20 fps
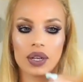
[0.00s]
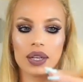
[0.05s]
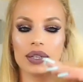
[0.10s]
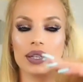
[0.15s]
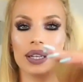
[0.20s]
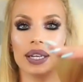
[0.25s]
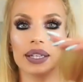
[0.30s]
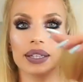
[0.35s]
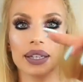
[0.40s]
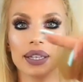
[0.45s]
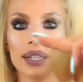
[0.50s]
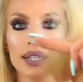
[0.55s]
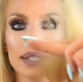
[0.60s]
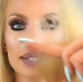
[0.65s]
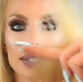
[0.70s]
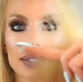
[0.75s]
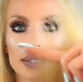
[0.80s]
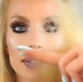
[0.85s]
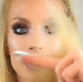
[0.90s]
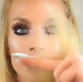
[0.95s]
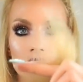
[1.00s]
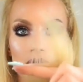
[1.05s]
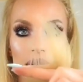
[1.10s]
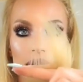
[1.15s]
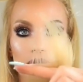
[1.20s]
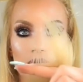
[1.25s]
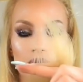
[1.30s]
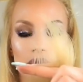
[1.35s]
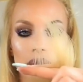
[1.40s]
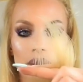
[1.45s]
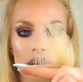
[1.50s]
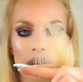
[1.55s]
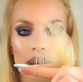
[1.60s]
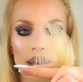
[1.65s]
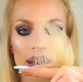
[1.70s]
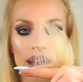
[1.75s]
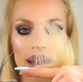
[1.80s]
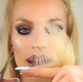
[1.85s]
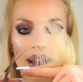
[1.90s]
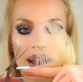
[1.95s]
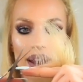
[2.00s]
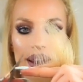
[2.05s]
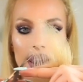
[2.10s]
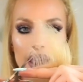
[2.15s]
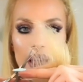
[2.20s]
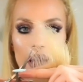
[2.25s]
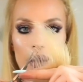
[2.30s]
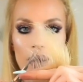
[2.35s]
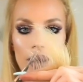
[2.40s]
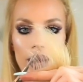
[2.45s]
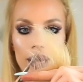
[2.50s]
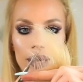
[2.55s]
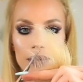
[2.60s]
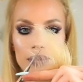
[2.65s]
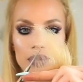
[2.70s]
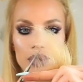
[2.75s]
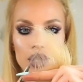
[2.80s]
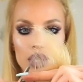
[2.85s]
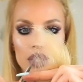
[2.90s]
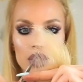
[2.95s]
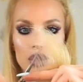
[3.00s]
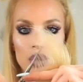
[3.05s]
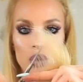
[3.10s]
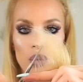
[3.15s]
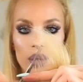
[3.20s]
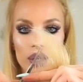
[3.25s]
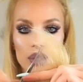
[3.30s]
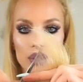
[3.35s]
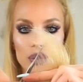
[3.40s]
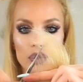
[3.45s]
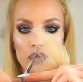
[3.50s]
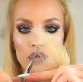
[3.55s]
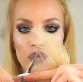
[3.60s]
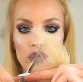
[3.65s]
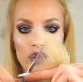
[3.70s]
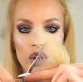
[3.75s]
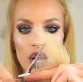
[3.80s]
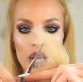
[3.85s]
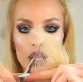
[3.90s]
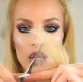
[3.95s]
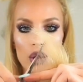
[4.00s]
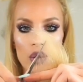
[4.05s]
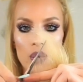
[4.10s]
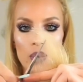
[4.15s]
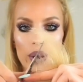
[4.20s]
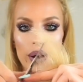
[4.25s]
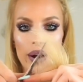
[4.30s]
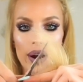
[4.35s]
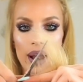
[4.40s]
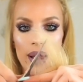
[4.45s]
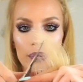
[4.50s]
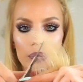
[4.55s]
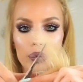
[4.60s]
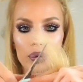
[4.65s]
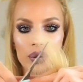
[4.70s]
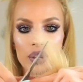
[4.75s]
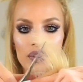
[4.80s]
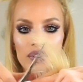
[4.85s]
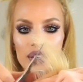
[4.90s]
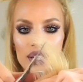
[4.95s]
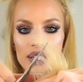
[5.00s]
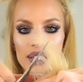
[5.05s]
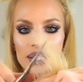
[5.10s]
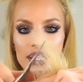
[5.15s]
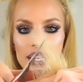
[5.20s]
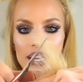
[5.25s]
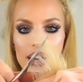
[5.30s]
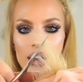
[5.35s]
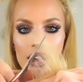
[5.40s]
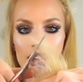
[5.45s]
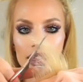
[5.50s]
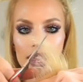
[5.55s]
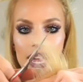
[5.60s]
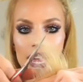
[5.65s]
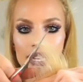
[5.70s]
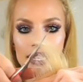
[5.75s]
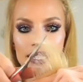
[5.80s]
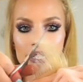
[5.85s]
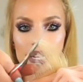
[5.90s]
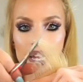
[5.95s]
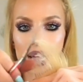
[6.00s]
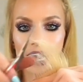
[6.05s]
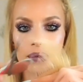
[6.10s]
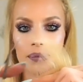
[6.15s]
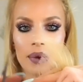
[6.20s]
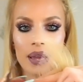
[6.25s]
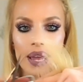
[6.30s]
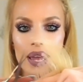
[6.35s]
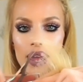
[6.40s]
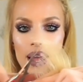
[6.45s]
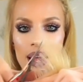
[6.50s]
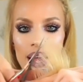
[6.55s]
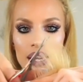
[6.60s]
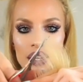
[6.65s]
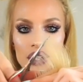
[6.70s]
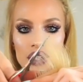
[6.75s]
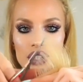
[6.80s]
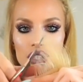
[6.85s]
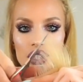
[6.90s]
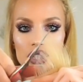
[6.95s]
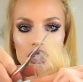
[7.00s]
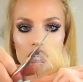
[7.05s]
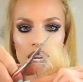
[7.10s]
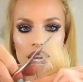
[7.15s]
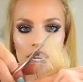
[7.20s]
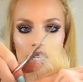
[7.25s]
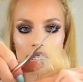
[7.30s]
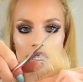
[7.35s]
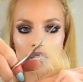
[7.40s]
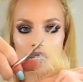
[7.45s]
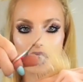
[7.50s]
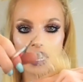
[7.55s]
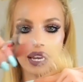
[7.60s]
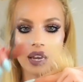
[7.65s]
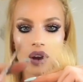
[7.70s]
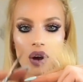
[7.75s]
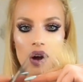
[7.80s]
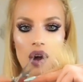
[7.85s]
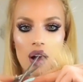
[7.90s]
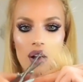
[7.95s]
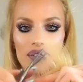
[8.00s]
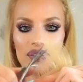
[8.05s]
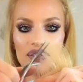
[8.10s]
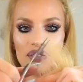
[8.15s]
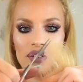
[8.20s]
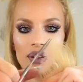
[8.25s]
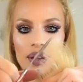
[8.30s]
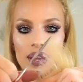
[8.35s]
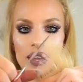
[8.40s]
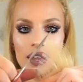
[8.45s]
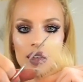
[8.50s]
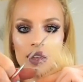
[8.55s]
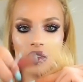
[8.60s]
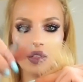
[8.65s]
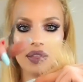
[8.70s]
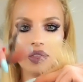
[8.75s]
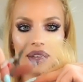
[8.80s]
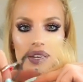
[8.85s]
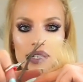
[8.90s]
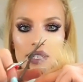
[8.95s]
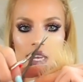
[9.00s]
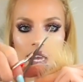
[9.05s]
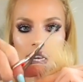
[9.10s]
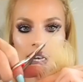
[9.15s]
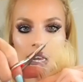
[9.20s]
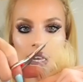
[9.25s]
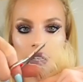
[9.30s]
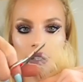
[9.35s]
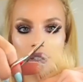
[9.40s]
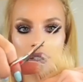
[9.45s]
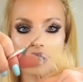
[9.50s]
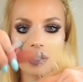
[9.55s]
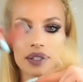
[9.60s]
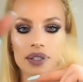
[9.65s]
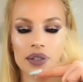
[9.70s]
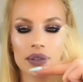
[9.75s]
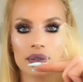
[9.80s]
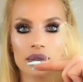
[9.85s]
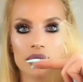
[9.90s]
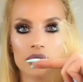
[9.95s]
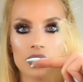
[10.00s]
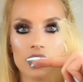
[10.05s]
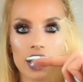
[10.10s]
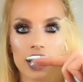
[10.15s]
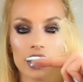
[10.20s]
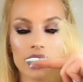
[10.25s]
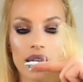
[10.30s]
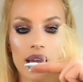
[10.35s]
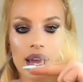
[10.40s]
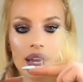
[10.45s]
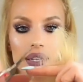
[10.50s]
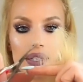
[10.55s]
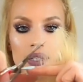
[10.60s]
like this. And now I am just going to follow where I previously cut last time and just take off the dead ends, like that.